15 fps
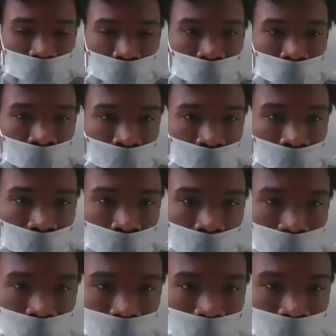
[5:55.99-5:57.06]
So,
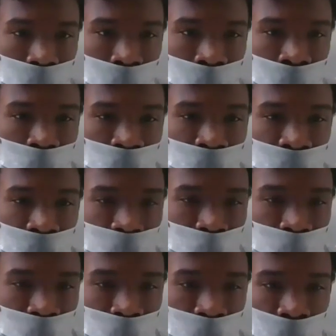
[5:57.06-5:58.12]
I mean, we feel like if
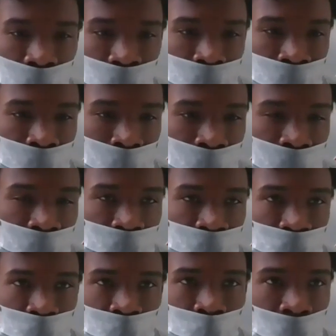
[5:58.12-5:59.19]
we do that, I mean, even
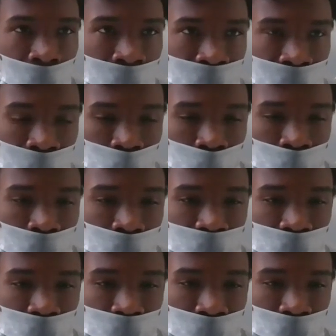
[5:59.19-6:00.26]
if we do half of that, we're putting
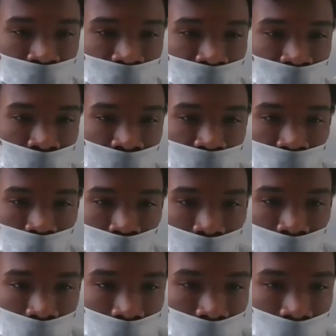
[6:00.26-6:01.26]
ourselves in a good situation to win.